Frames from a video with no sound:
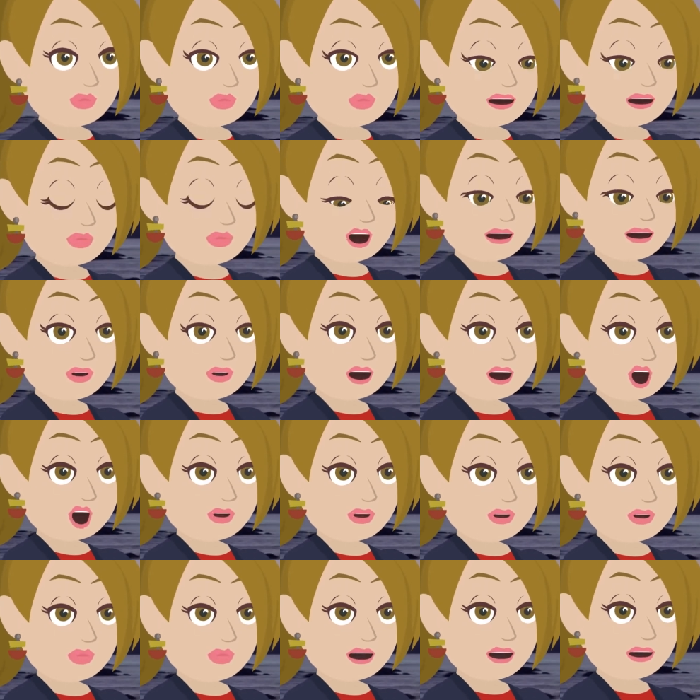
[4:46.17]
If you have
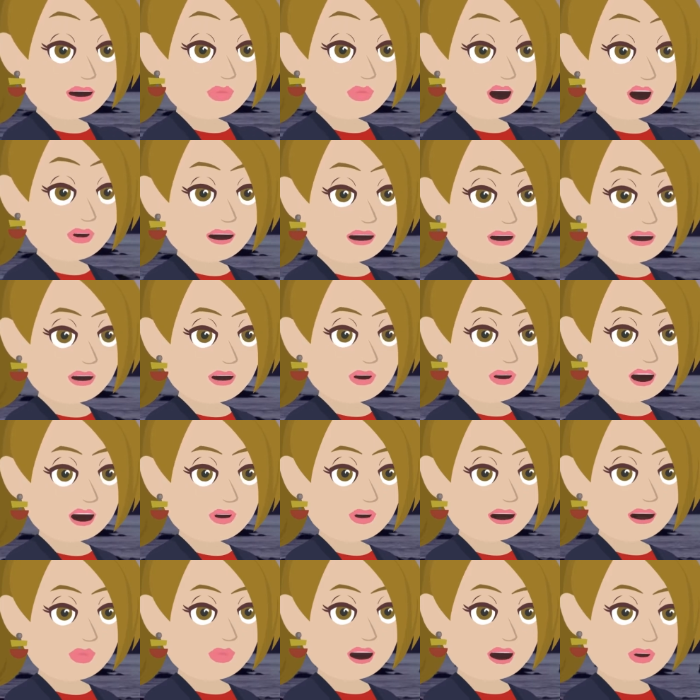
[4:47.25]
wanted something and you know
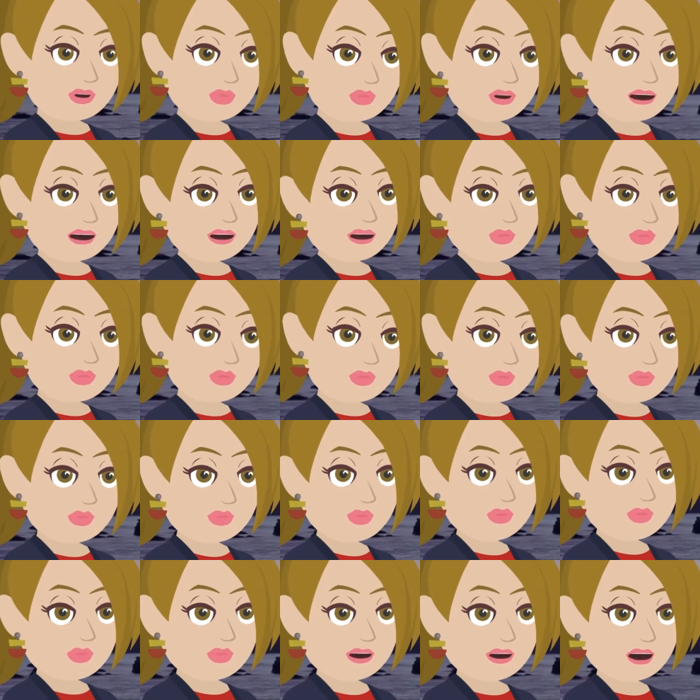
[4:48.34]
you're off from it,
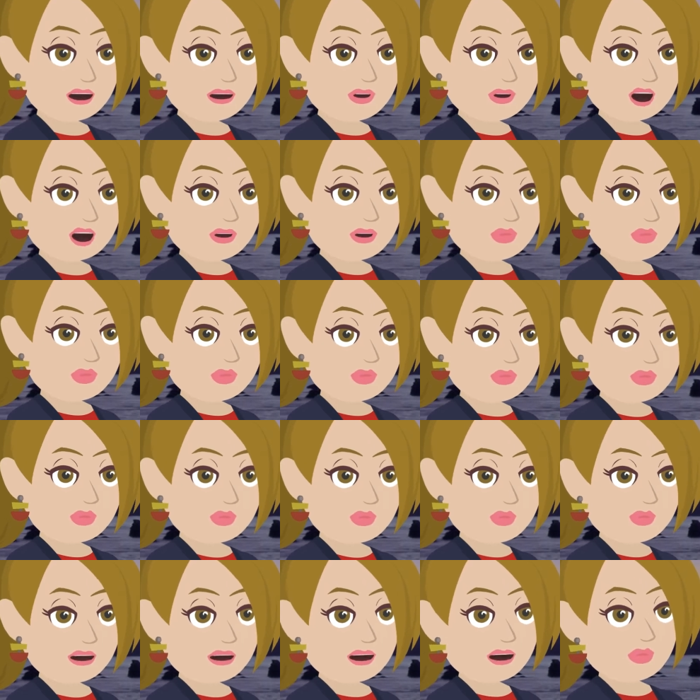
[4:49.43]
and then you
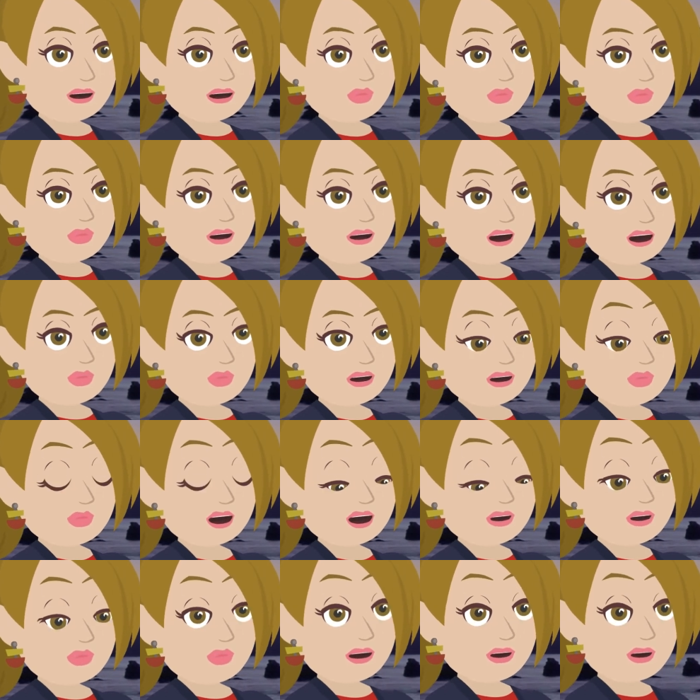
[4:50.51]
Focus
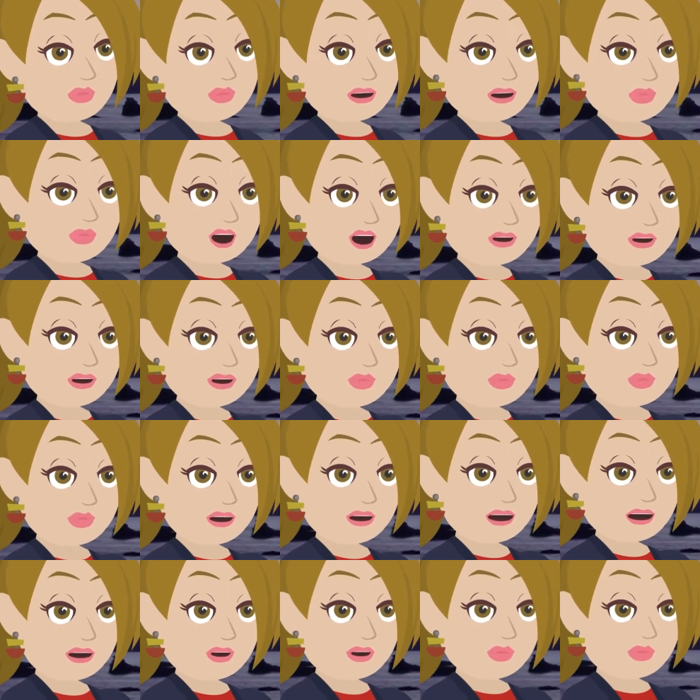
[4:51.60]
deliberately and you can feel you're
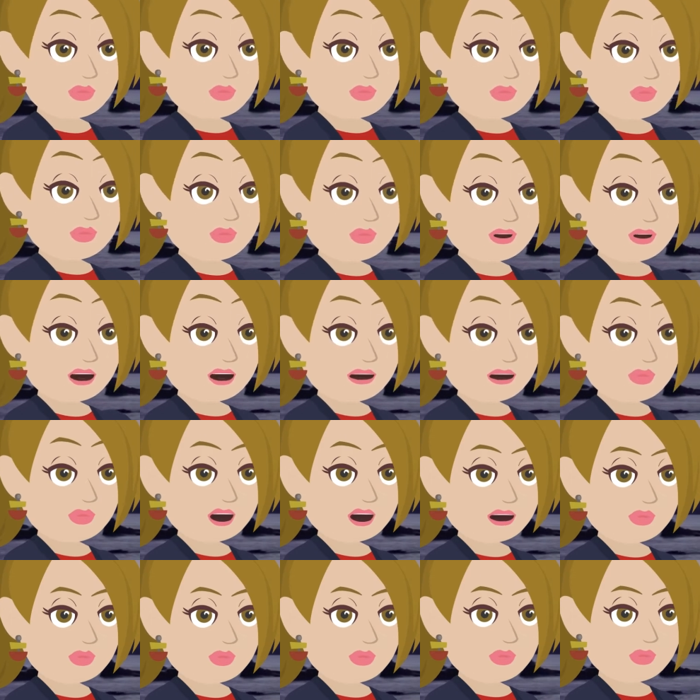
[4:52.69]
on it and you feel
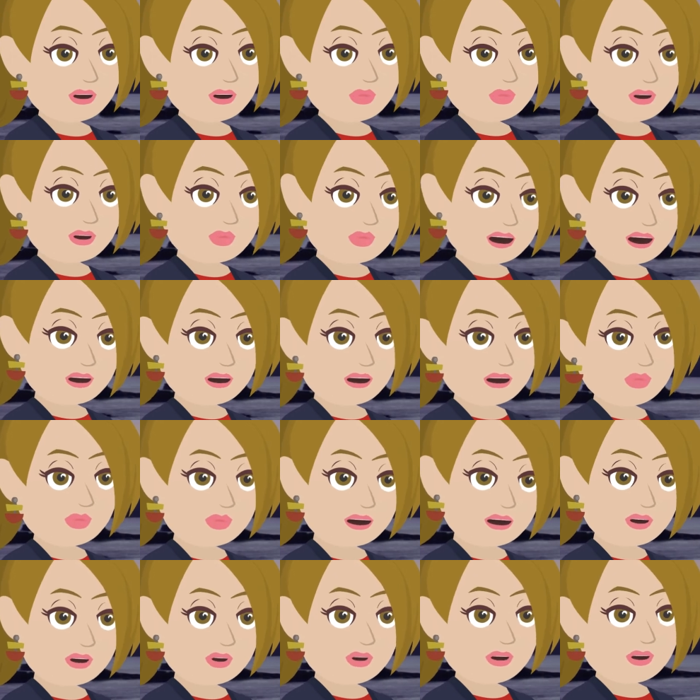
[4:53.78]
yourself feeling
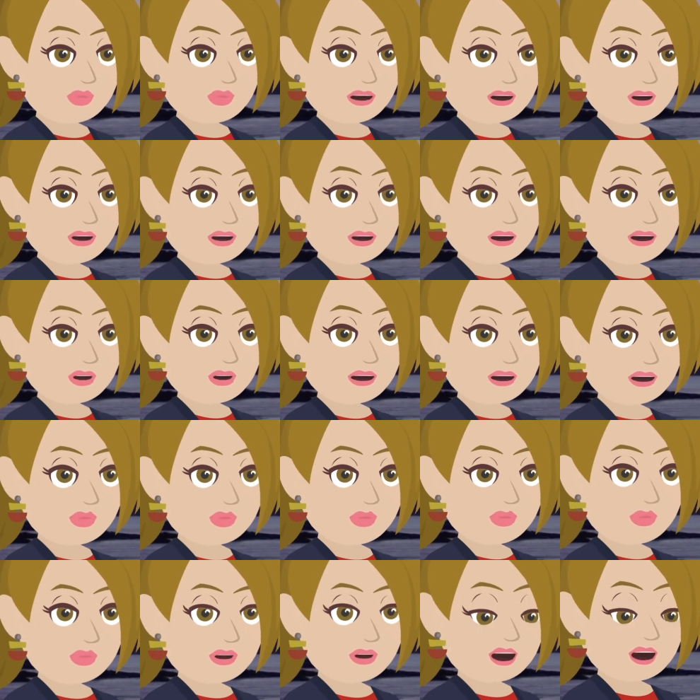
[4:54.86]
satisfied and you
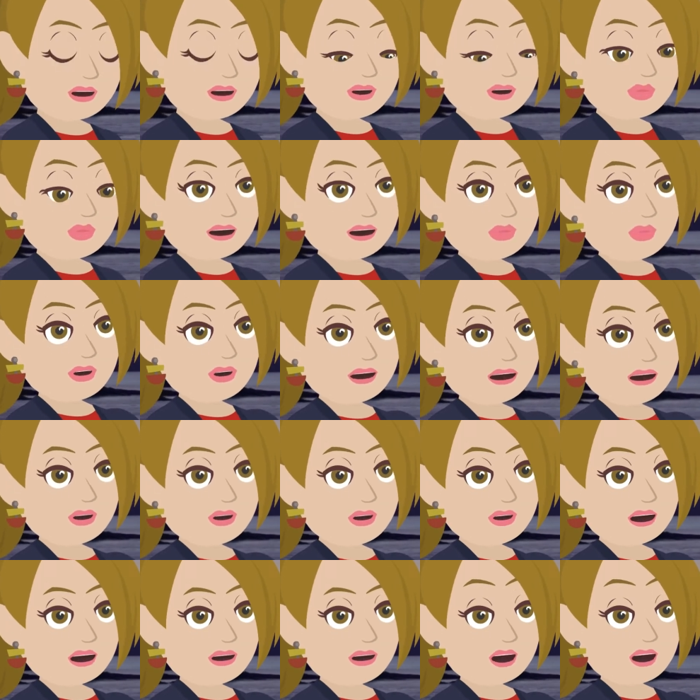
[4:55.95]
begin to feel ease
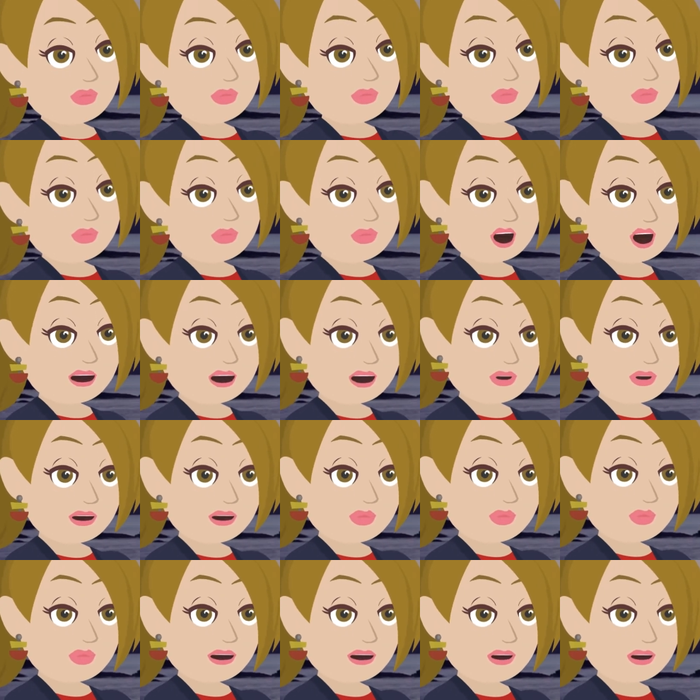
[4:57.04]
around it you know you're
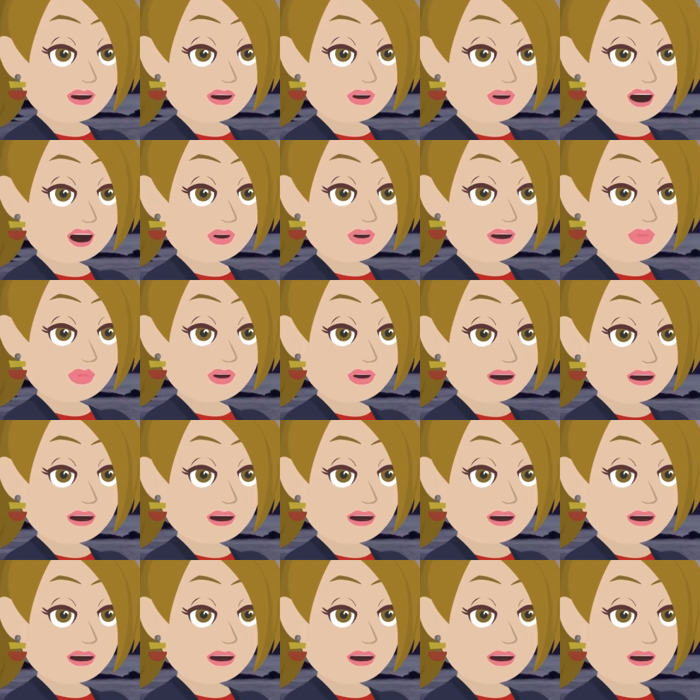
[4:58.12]
calibrating to